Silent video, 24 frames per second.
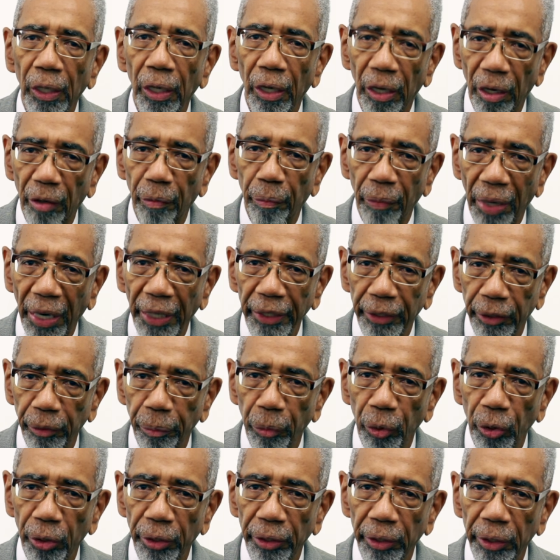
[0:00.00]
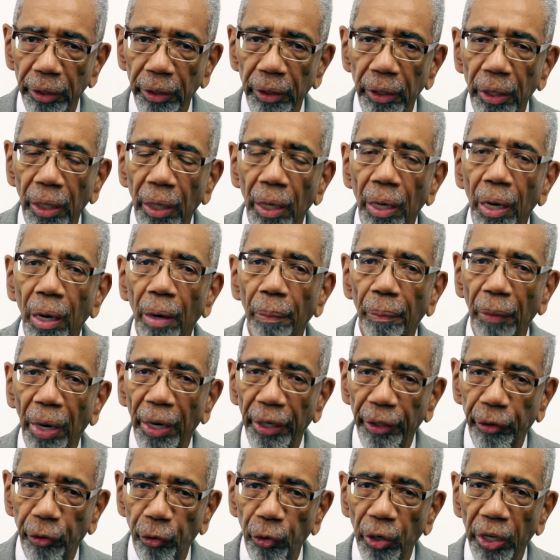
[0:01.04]
of my community by
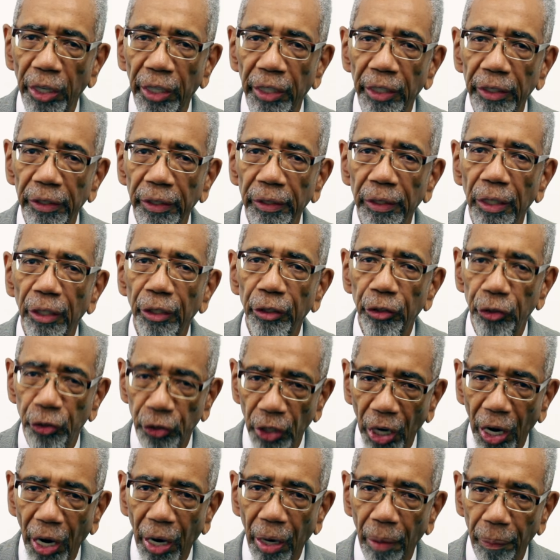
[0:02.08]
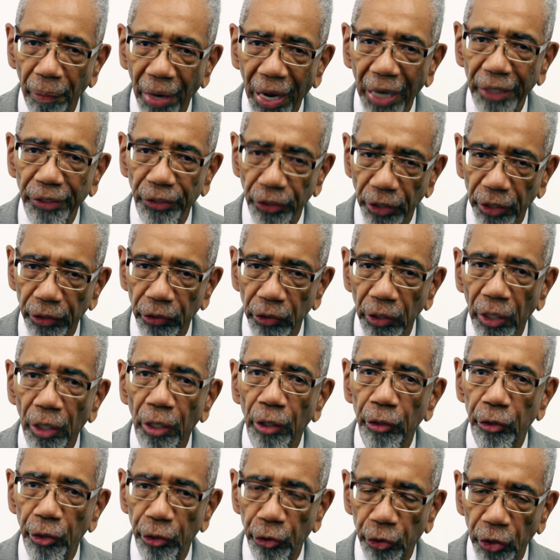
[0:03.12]
creating jobs, access
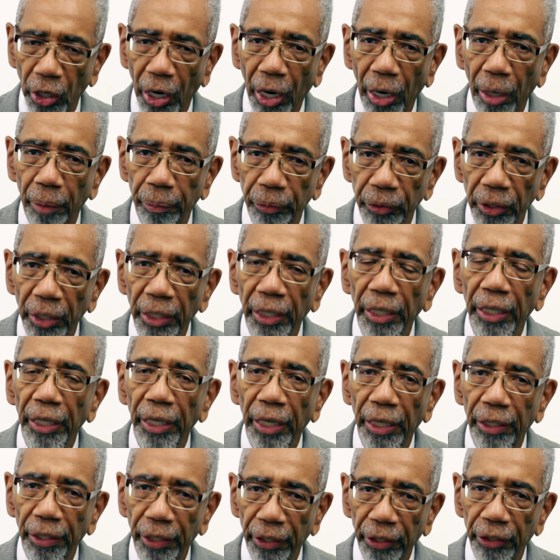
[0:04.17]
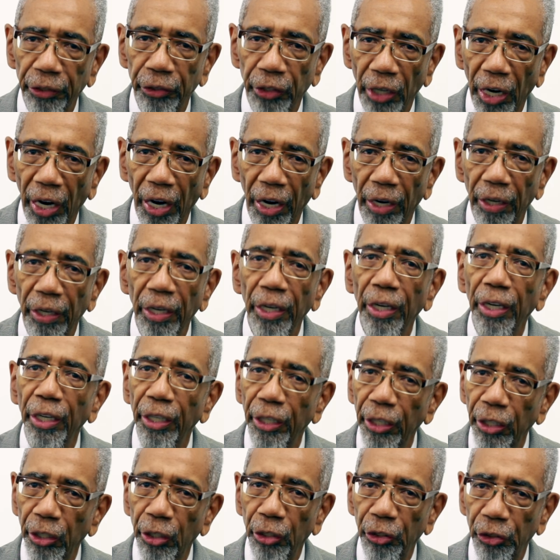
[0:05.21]
to jobs in the entire
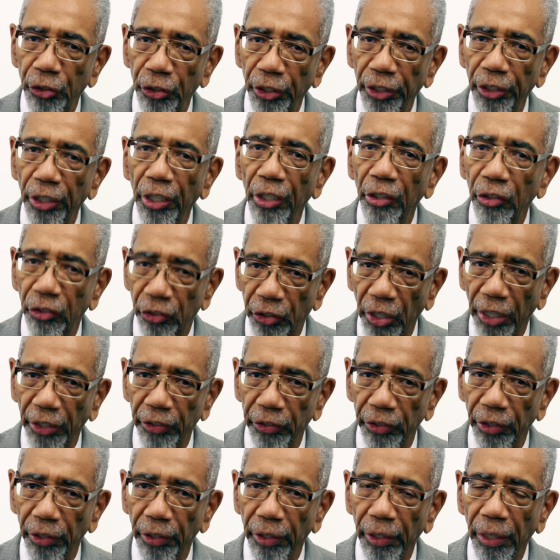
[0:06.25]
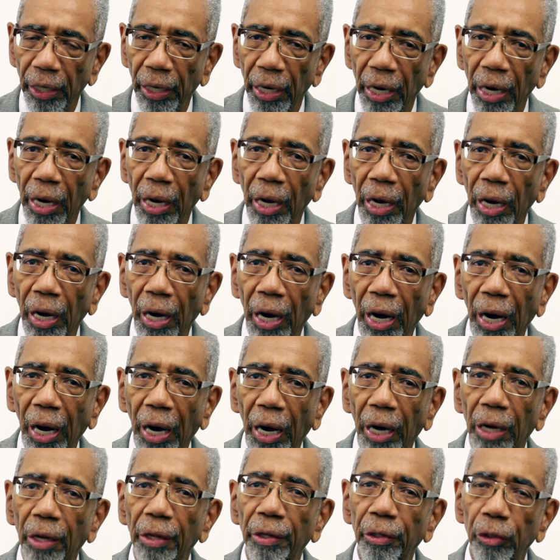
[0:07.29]
energy sector.
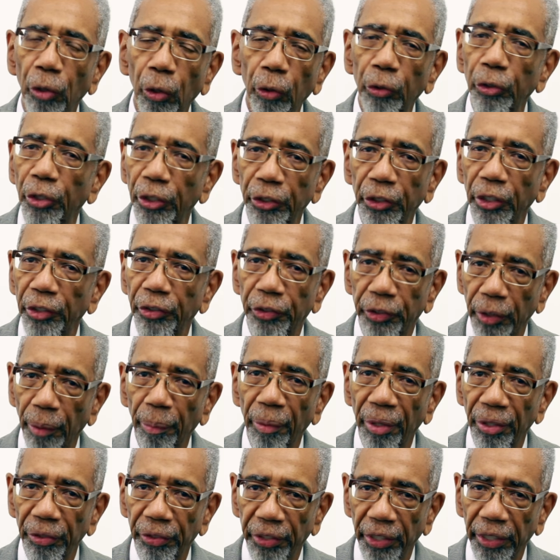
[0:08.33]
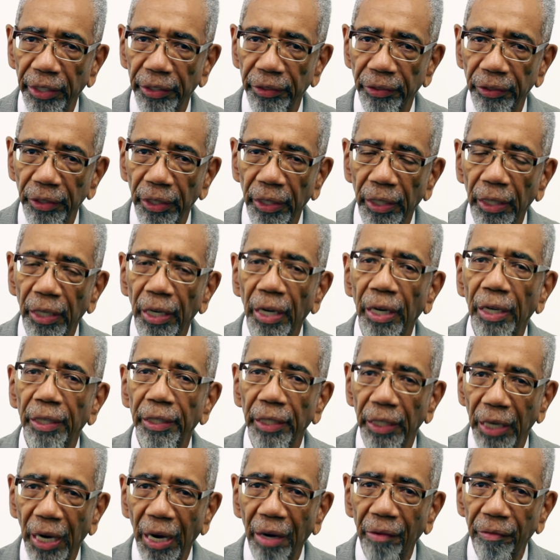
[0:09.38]
Those are just some of the things
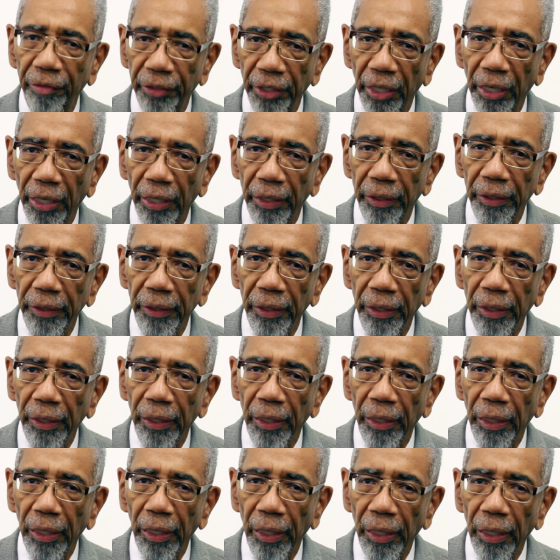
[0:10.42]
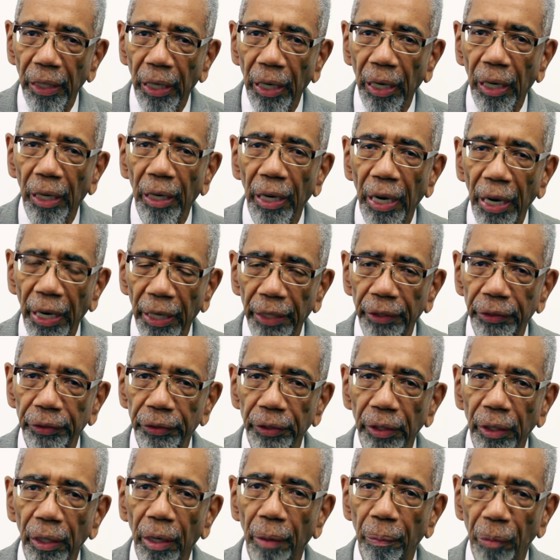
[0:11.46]
that I've done as
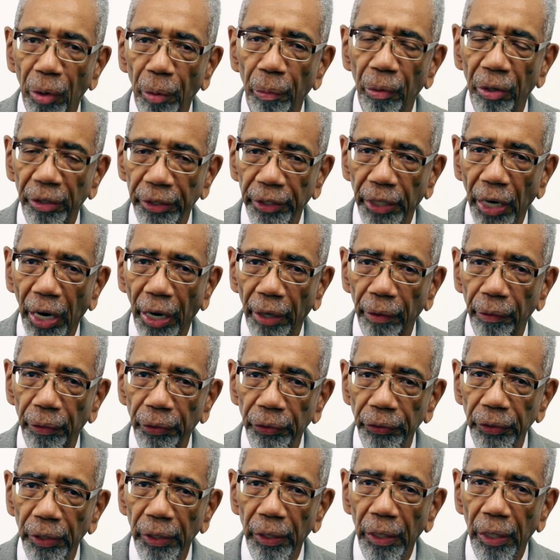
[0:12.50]
a member of Congress.